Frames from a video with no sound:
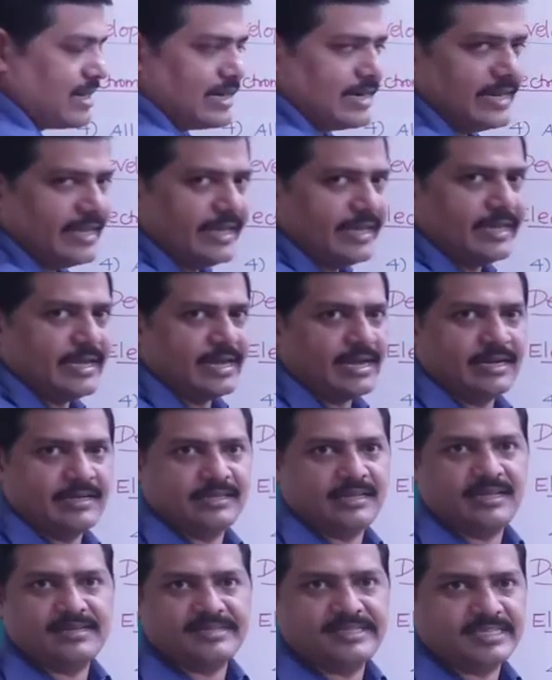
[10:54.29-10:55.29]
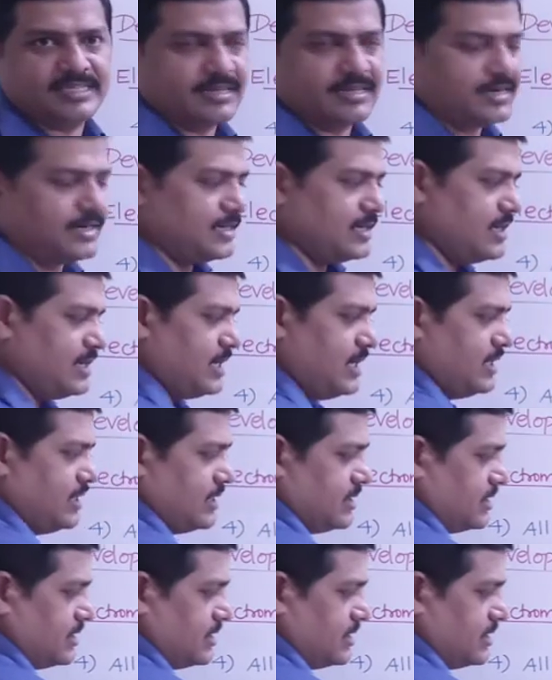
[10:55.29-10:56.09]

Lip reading: ready and then started.